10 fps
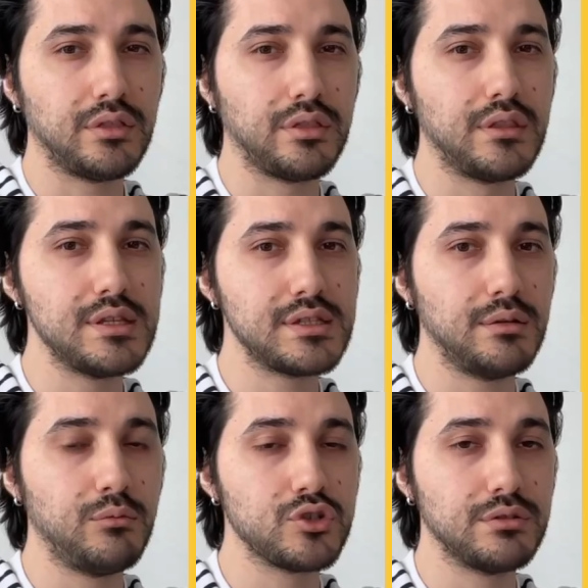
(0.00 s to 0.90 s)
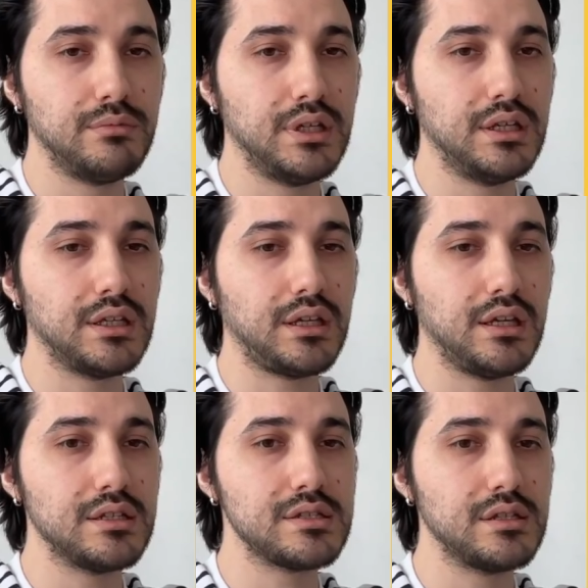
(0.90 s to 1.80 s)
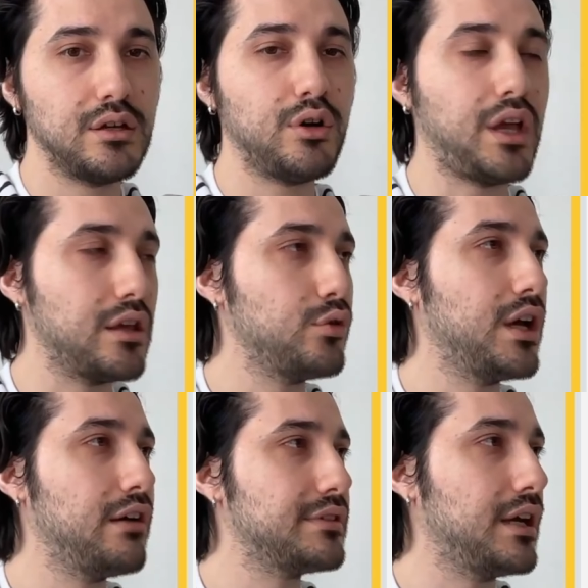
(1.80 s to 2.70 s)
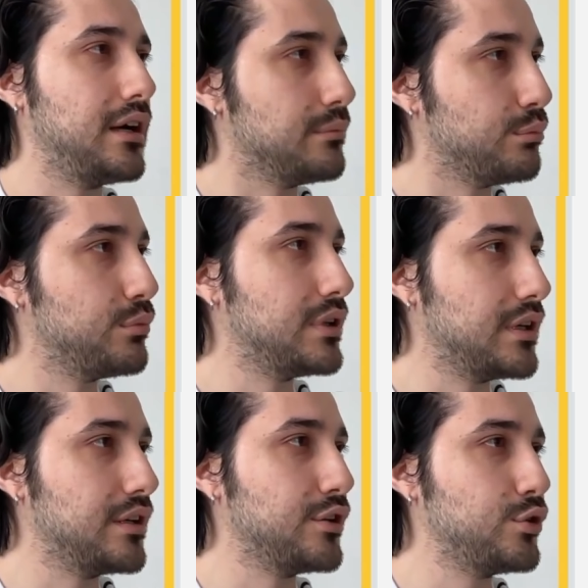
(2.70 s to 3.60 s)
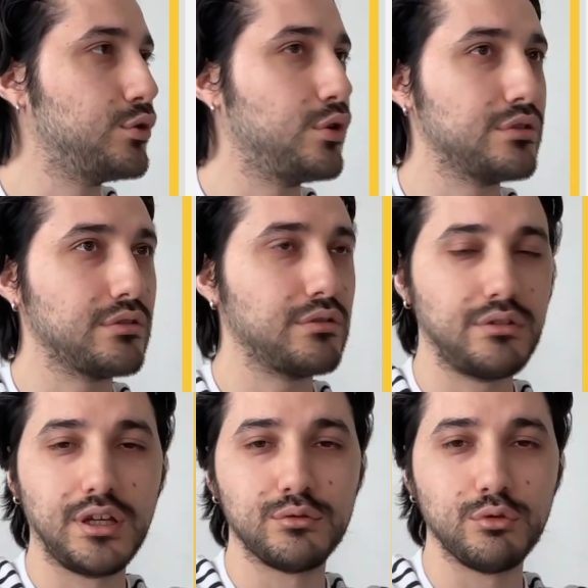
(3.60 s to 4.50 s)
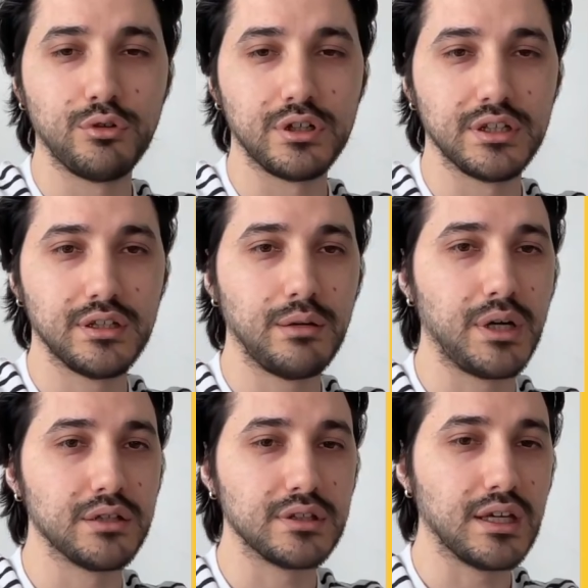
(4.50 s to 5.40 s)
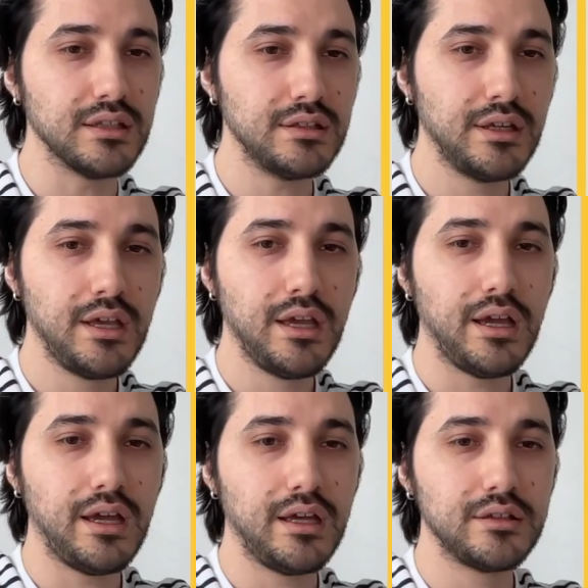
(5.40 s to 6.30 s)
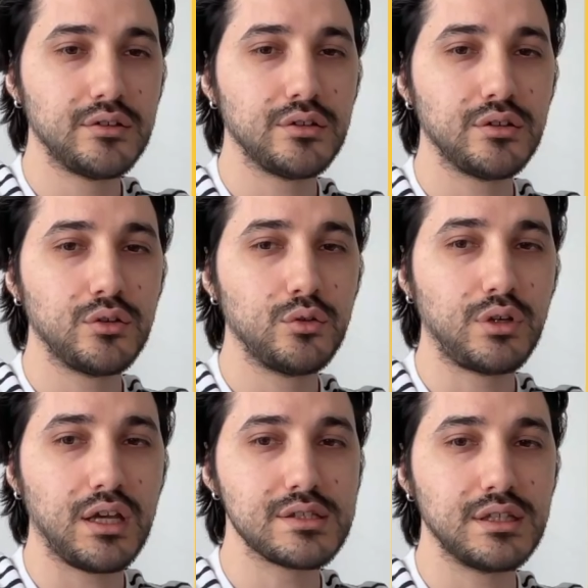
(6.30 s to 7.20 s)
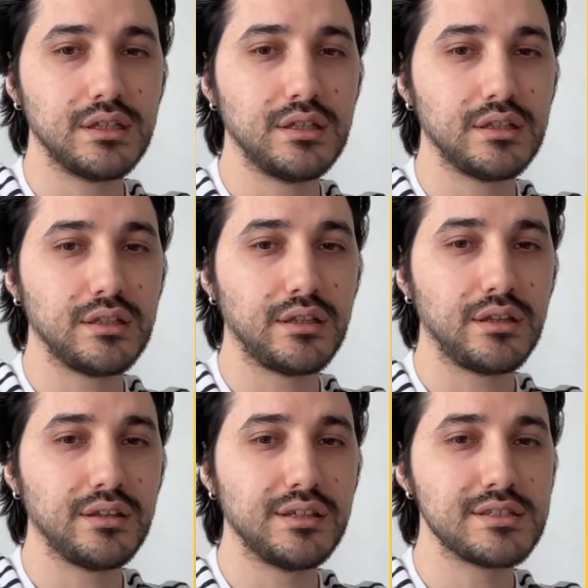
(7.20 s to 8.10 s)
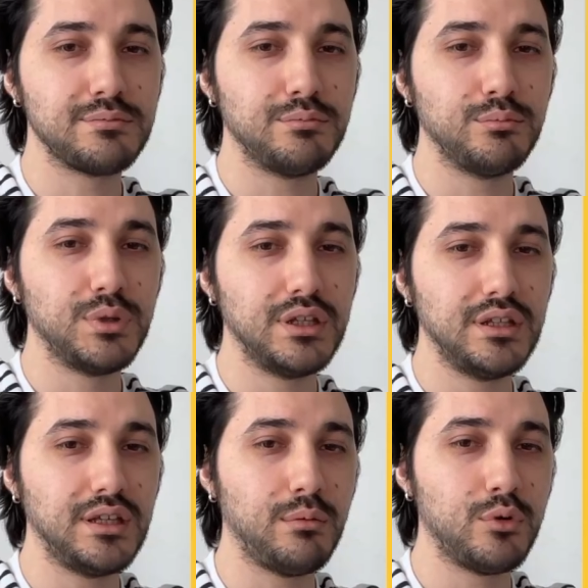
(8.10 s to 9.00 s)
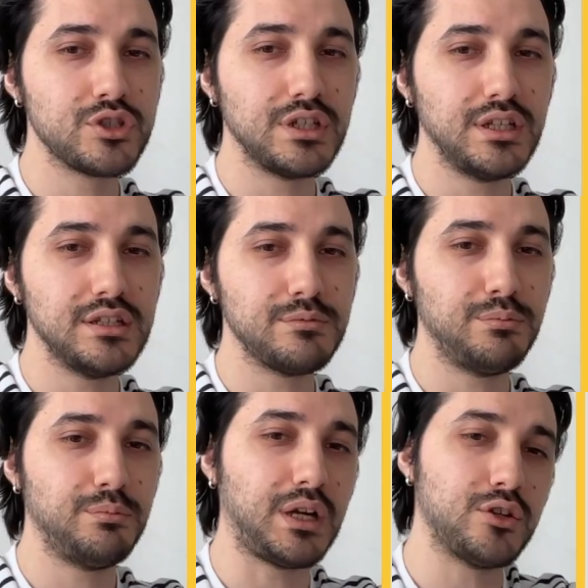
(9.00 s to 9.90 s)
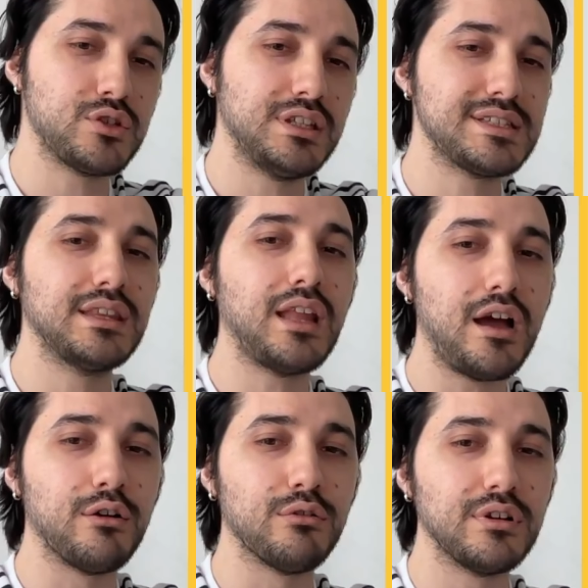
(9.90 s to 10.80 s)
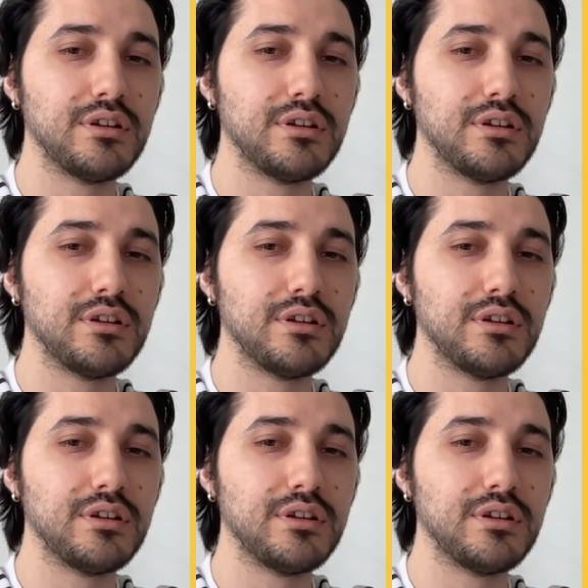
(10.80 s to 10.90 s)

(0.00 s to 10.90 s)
This emoji meaning is, okay, you have time. You don't have to worry about that. And you can see this B emoji here because it's now.